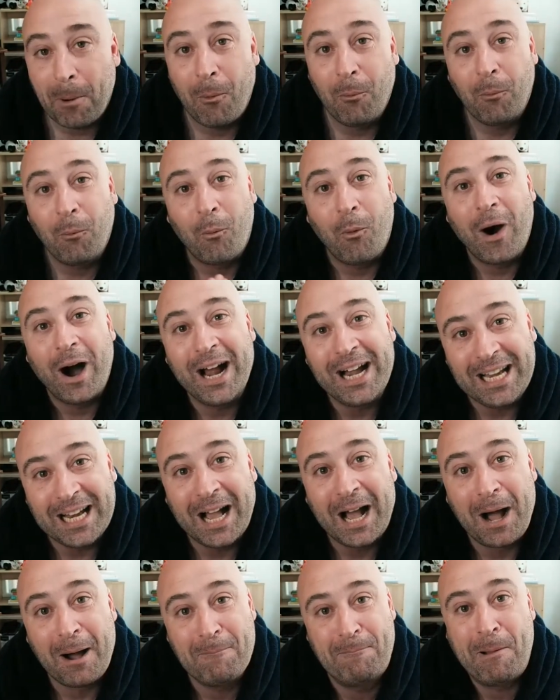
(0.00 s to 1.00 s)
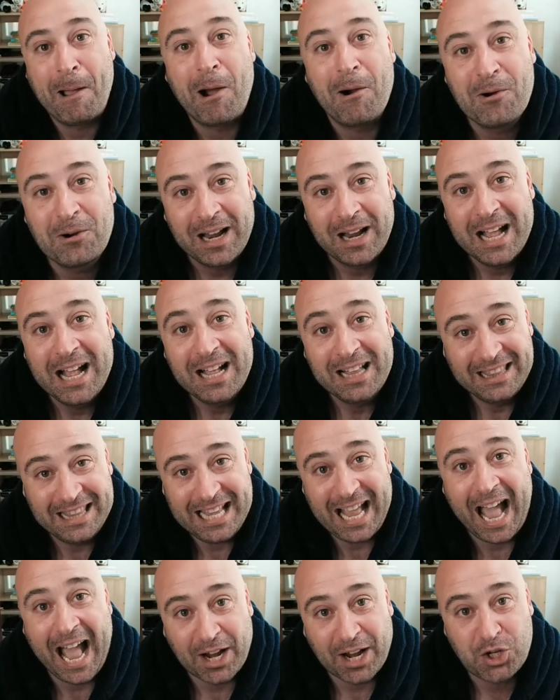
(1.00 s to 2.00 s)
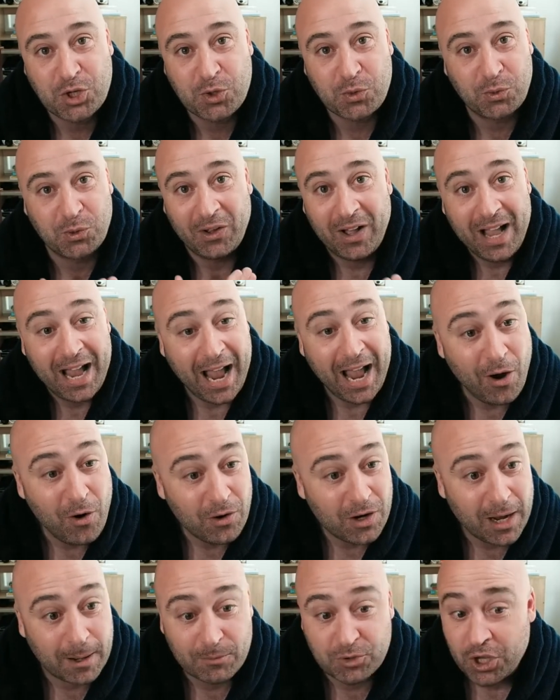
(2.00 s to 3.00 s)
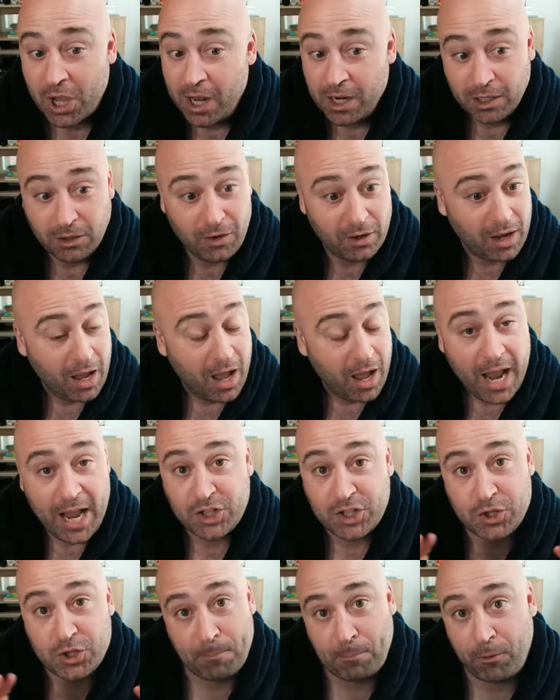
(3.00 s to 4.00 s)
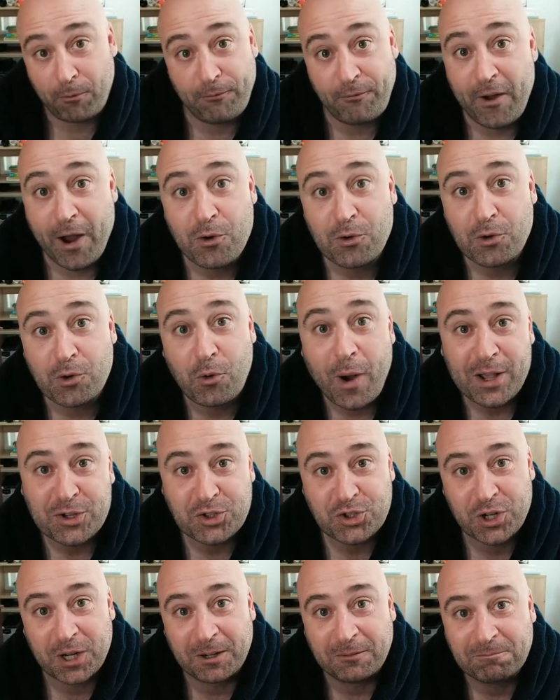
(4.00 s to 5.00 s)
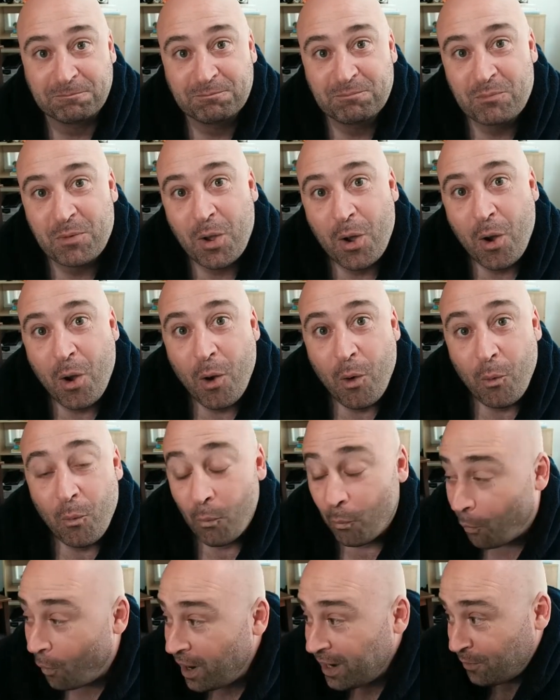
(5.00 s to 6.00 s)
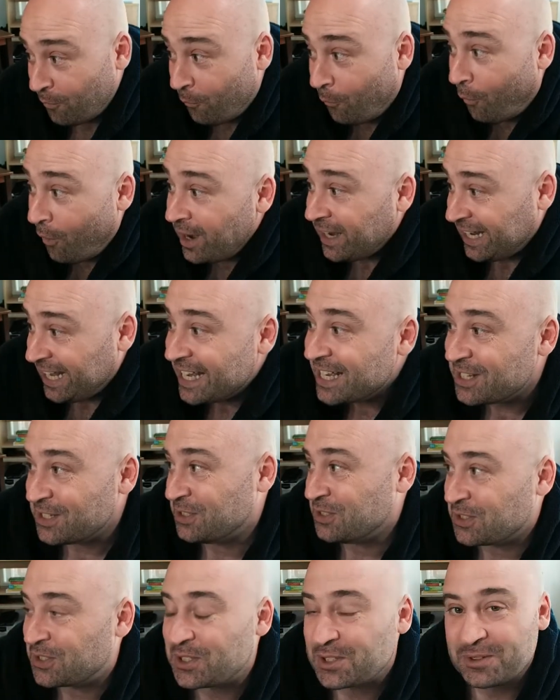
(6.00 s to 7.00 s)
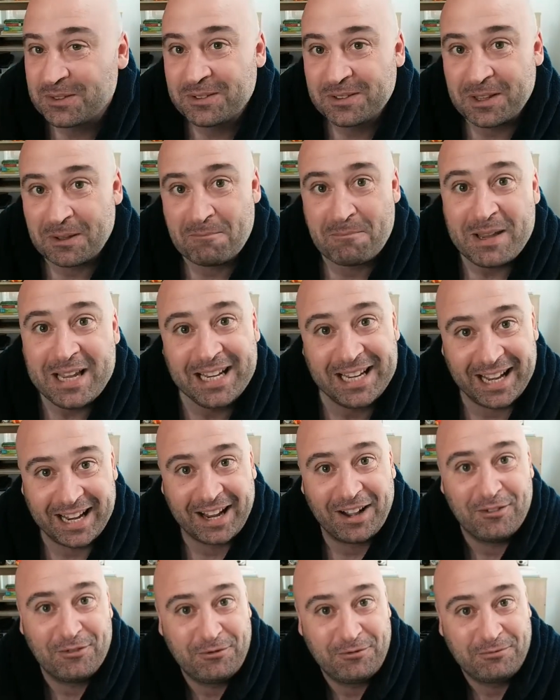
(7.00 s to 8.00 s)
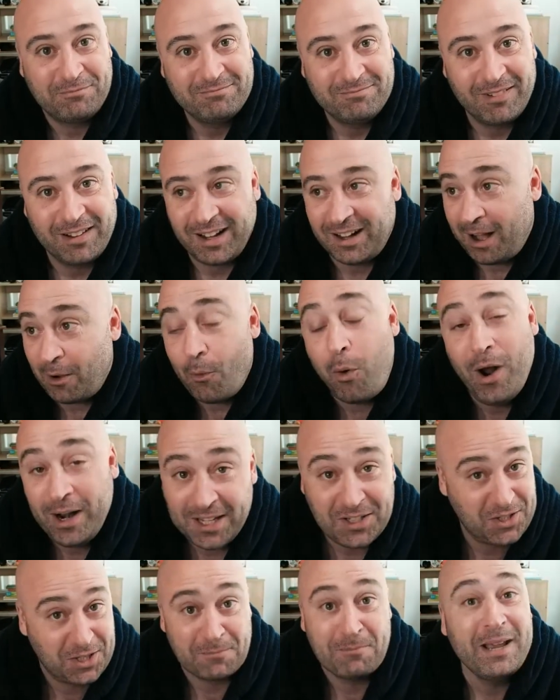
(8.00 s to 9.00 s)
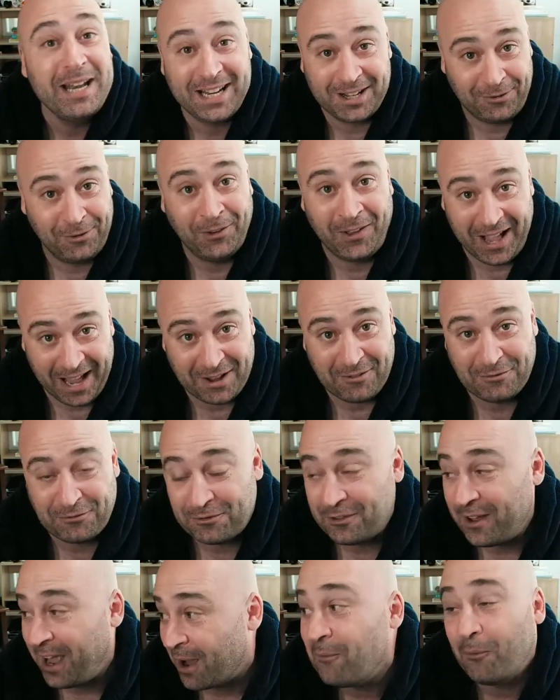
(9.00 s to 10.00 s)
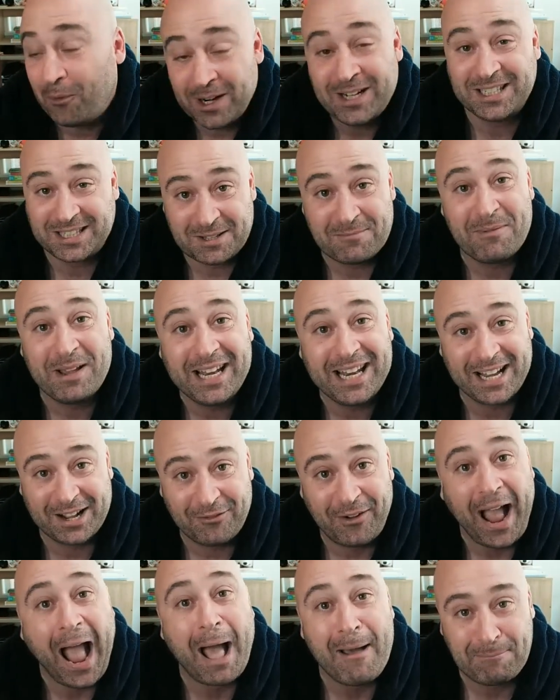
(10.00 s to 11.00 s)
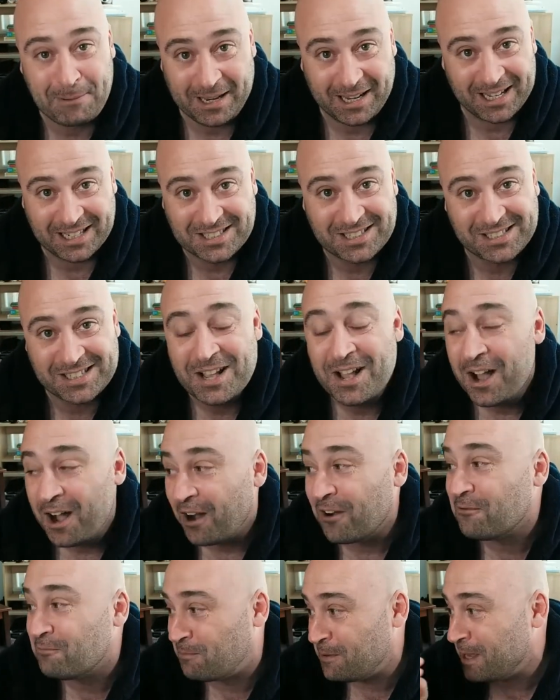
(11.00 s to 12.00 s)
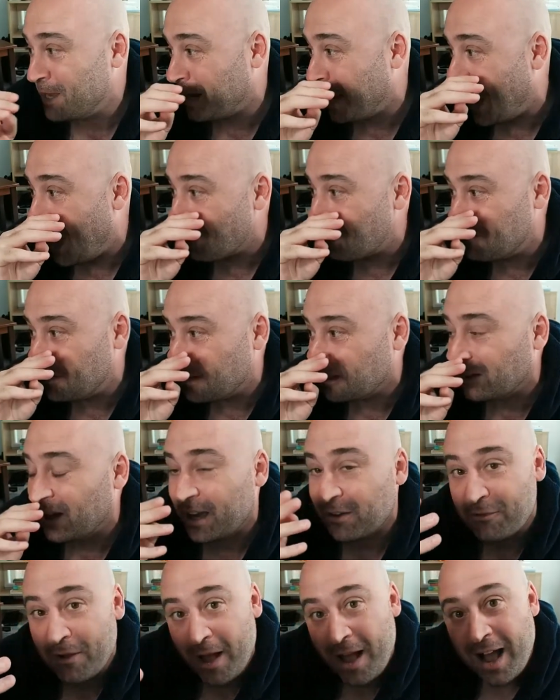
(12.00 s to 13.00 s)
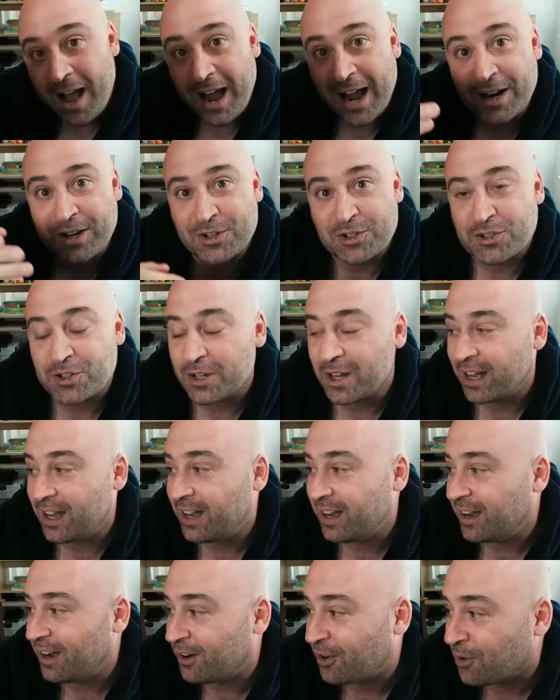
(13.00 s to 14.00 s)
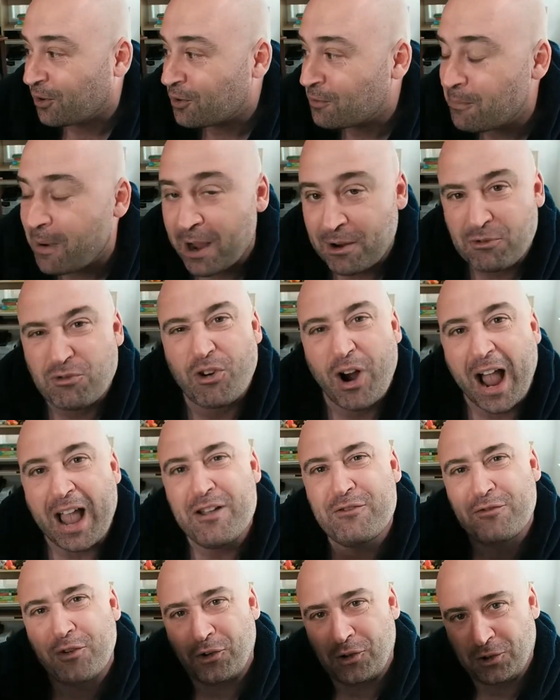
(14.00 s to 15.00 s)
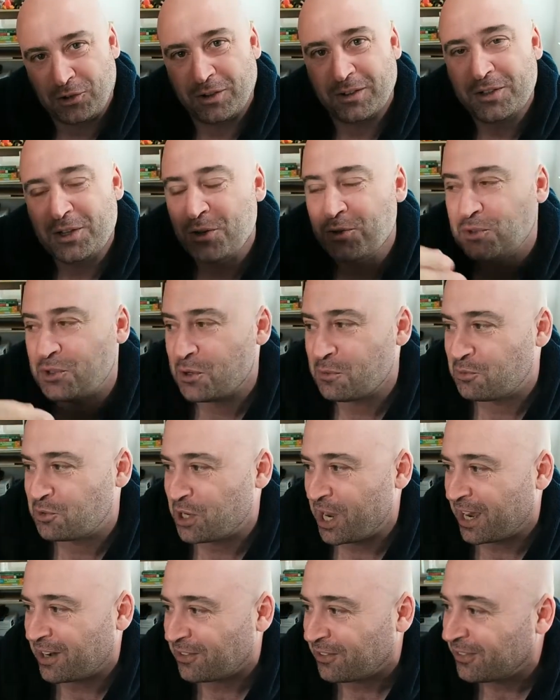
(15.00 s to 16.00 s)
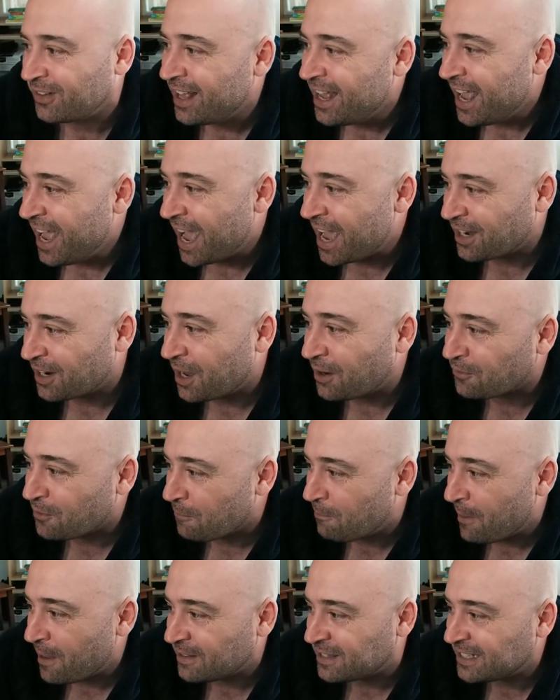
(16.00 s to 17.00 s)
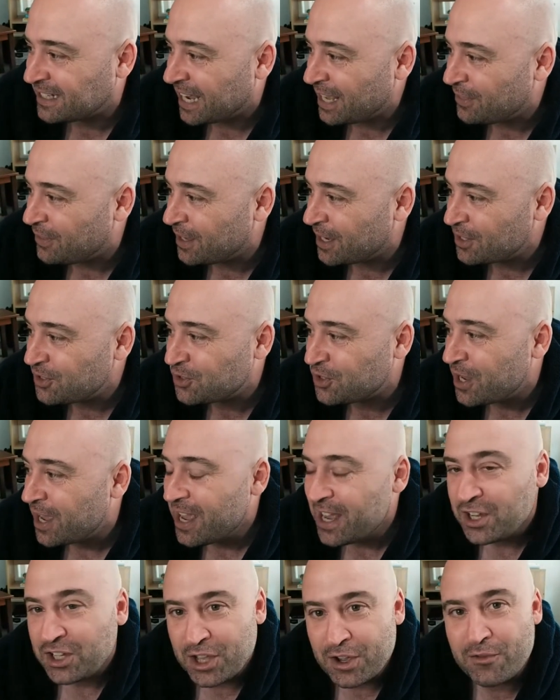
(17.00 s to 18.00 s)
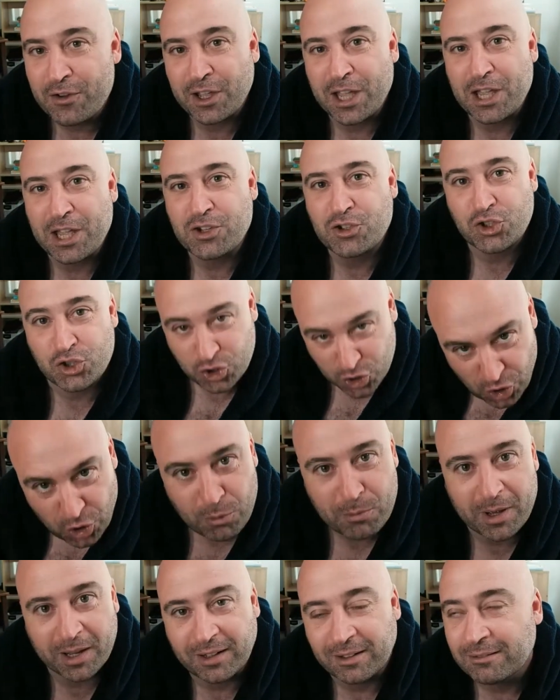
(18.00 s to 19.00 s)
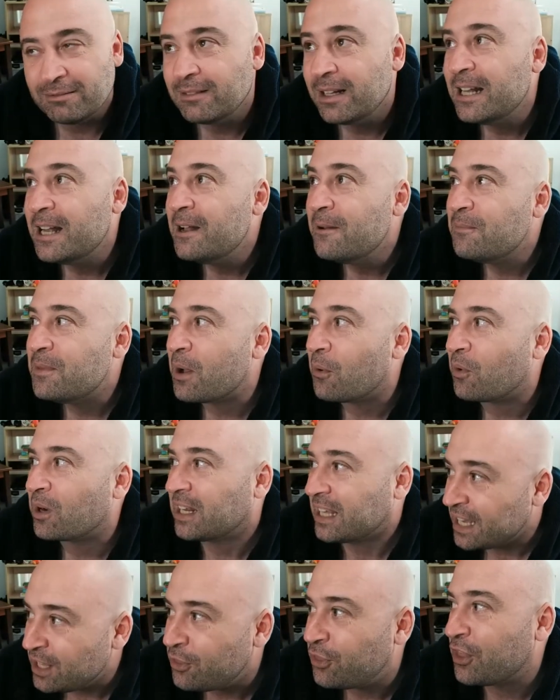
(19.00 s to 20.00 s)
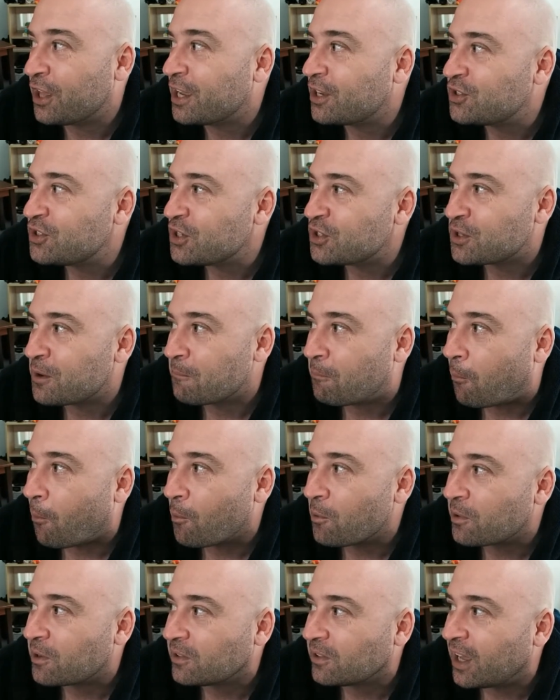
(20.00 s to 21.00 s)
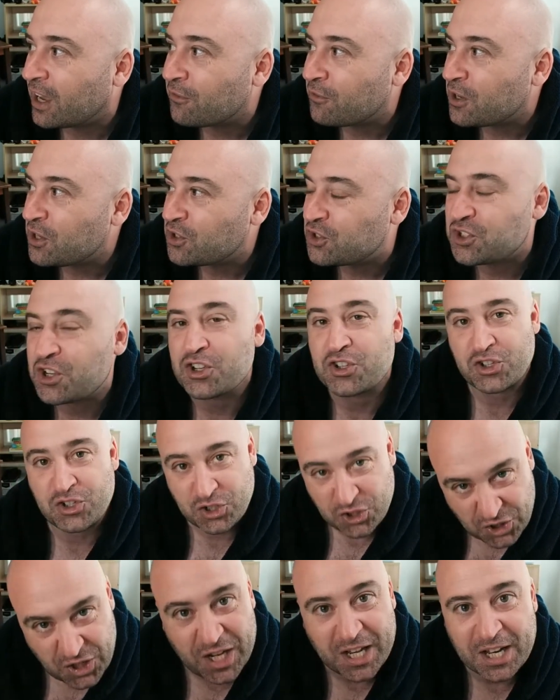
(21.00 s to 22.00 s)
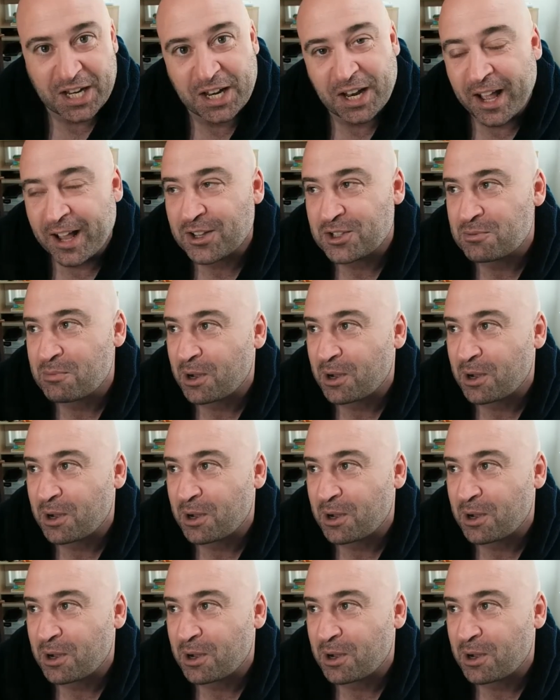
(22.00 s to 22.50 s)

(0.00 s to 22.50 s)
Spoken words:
What about the actual outcomes? Look, it's a profound question. What is the meaning of what is the meaning of life, and what's the meaning of happiness, of being happy in life? I just heard my rival YouTube channel, an unrepentant atheist, giving a sermon that what he thinks is important in life is to sin as